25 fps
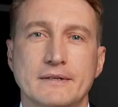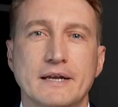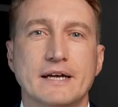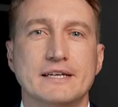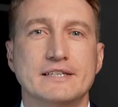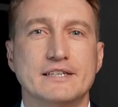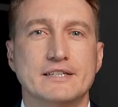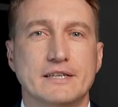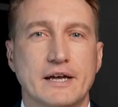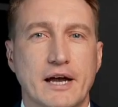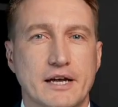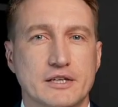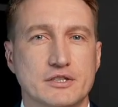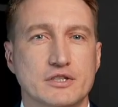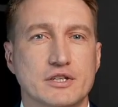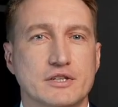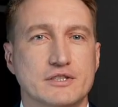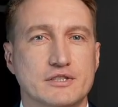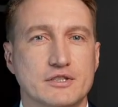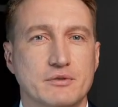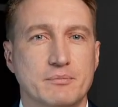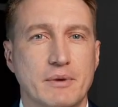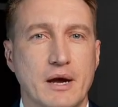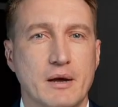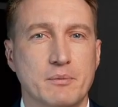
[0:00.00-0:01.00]
It's not
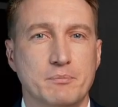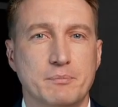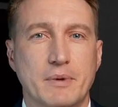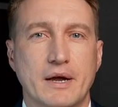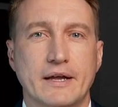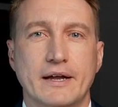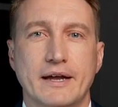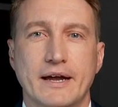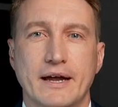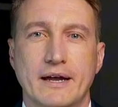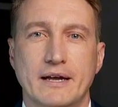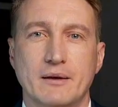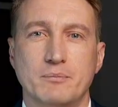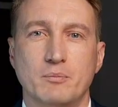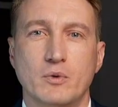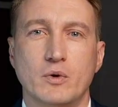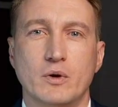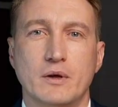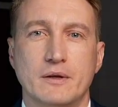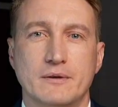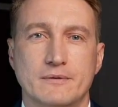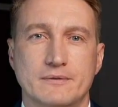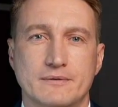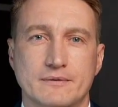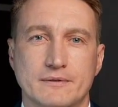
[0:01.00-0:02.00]
just about money
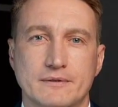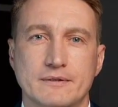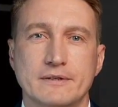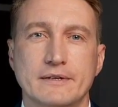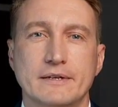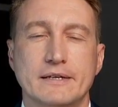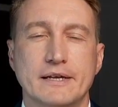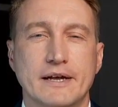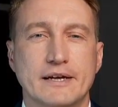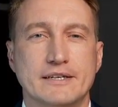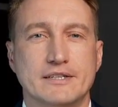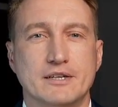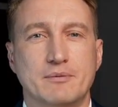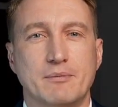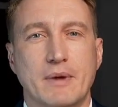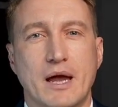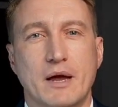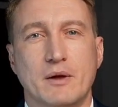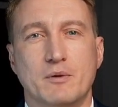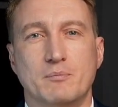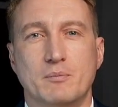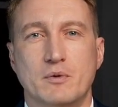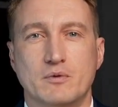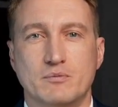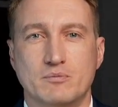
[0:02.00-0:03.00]
anymore. It's
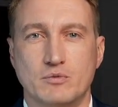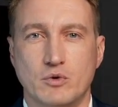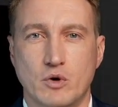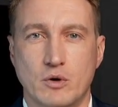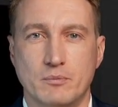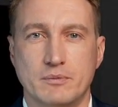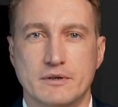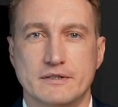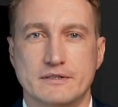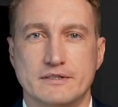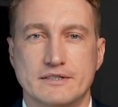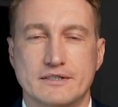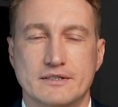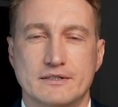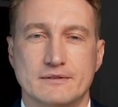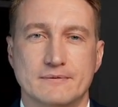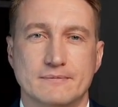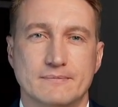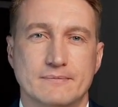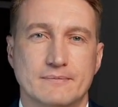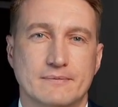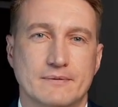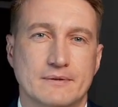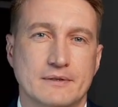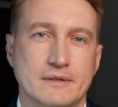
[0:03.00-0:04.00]
about performance.
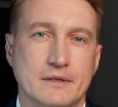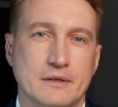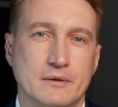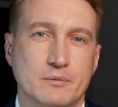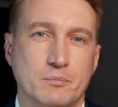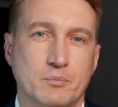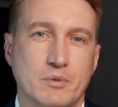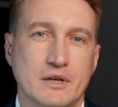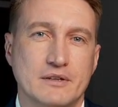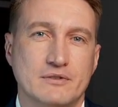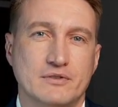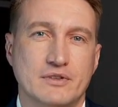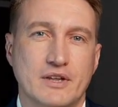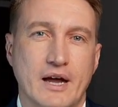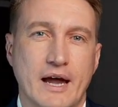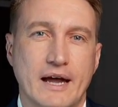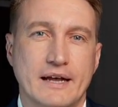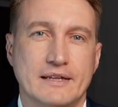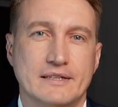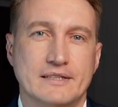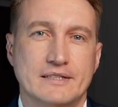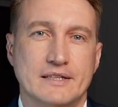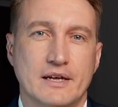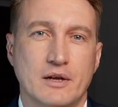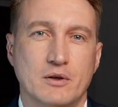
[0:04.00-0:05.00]
We've
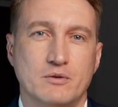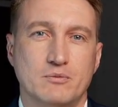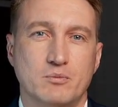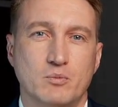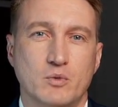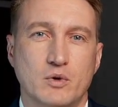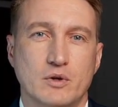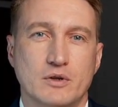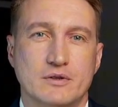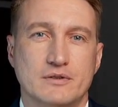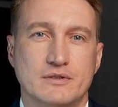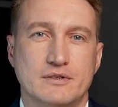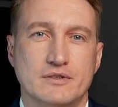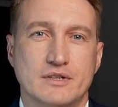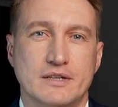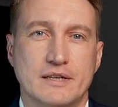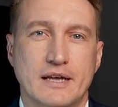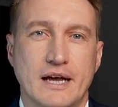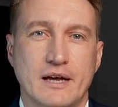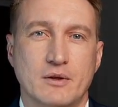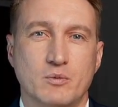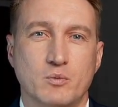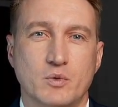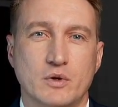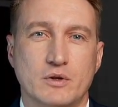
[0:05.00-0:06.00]
tied self-worth to
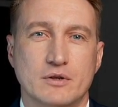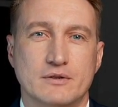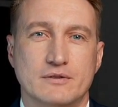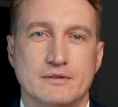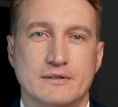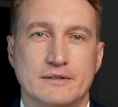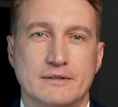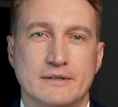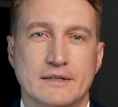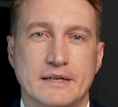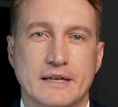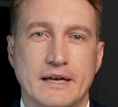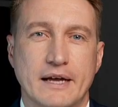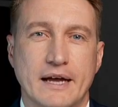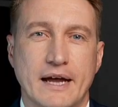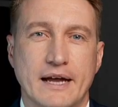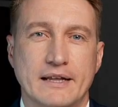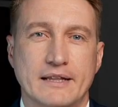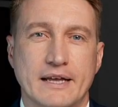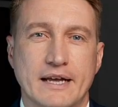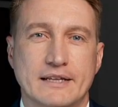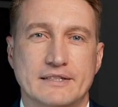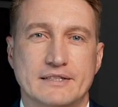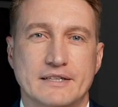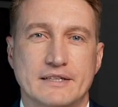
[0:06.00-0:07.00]
net worth, and
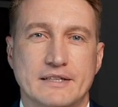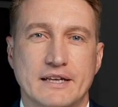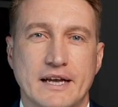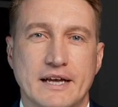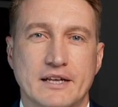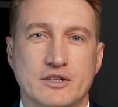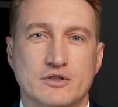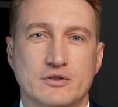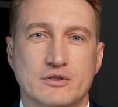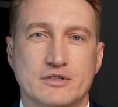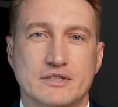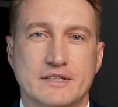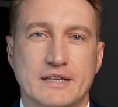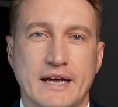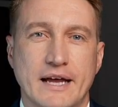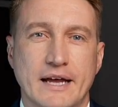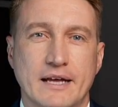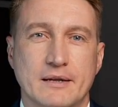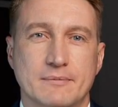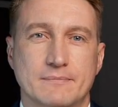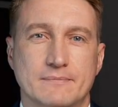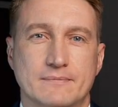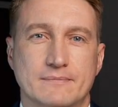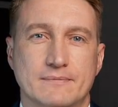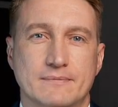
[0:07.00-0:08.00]
that's a dangerous
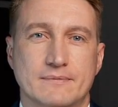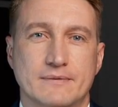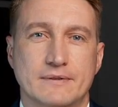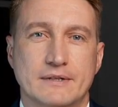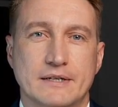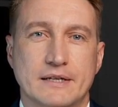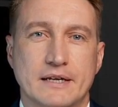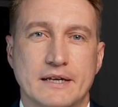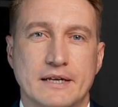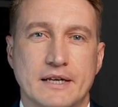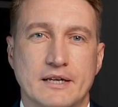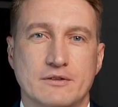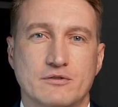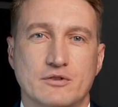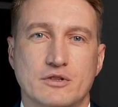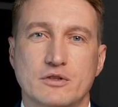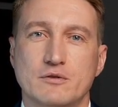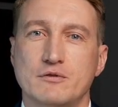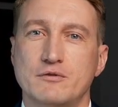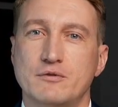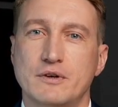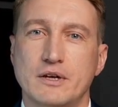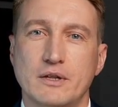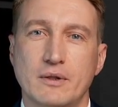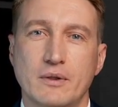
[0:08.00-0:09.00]
game. If you
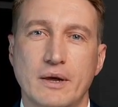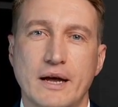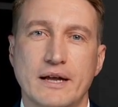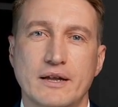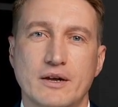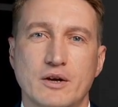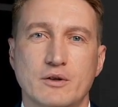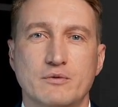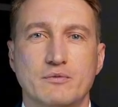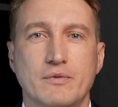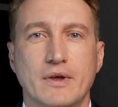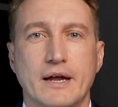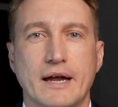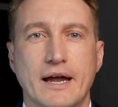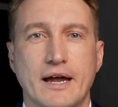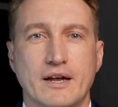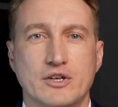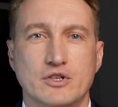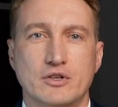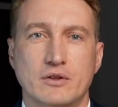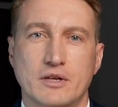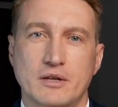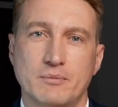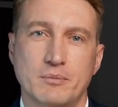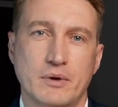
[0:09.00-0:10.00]
feel like you're
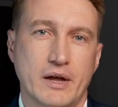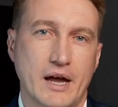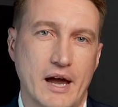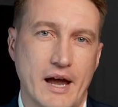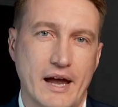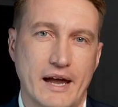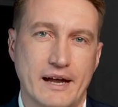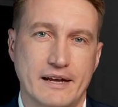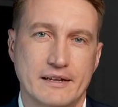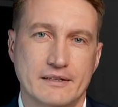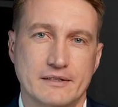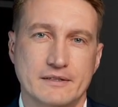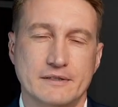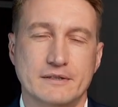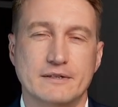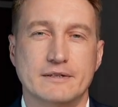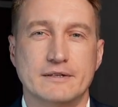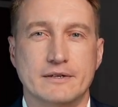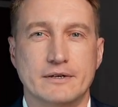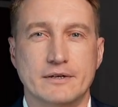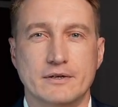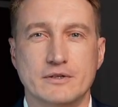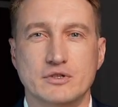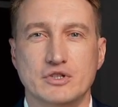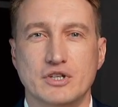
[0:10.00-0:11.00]
financially behind,
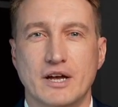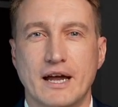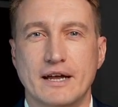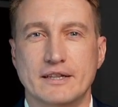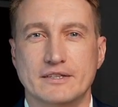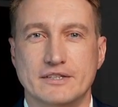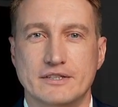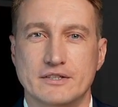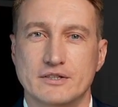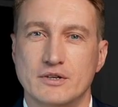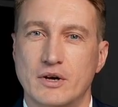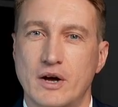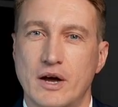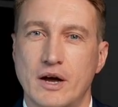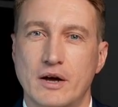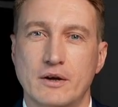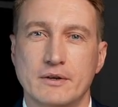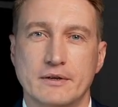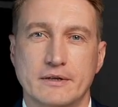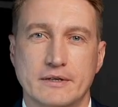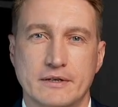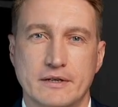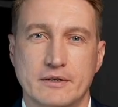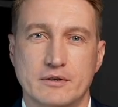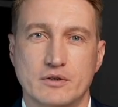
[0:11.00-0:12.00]
chances are
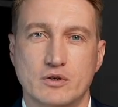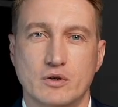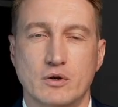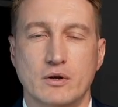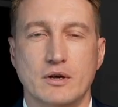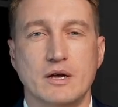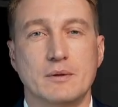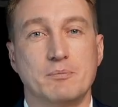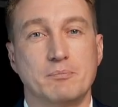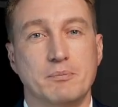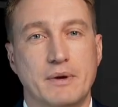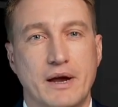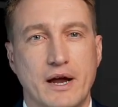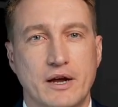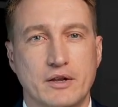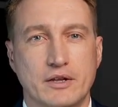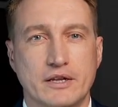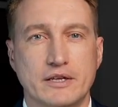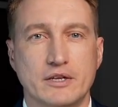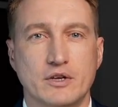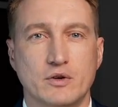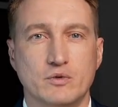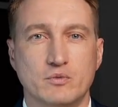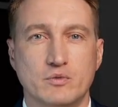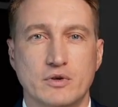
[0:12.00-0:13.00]
you're comparing
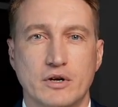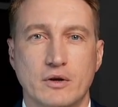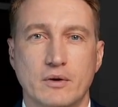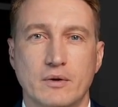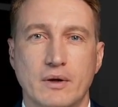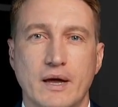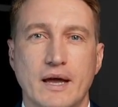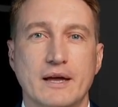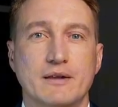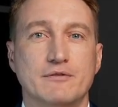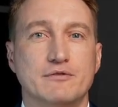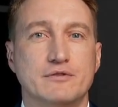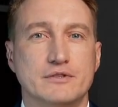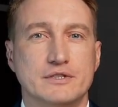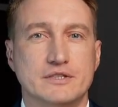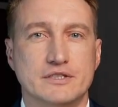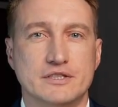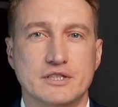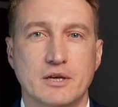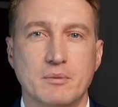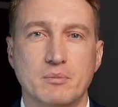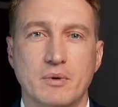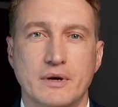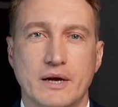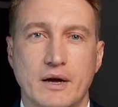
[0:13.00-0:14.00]
your real life to
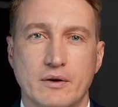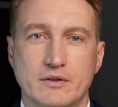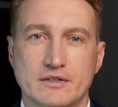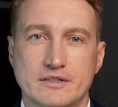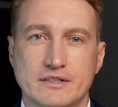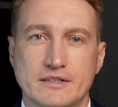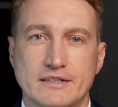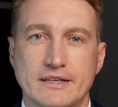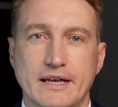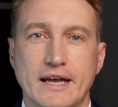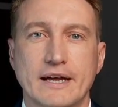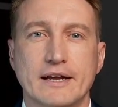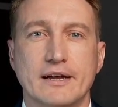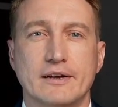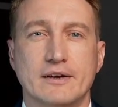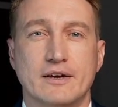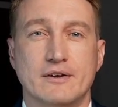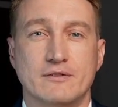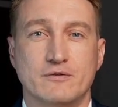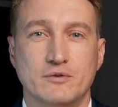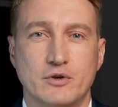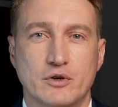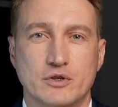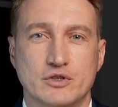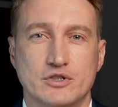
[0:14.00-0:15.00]
someone else's edited
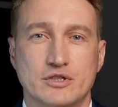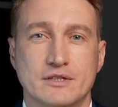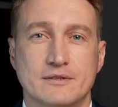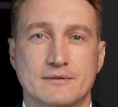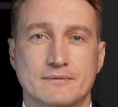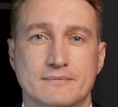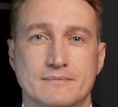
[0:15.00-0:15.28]
version.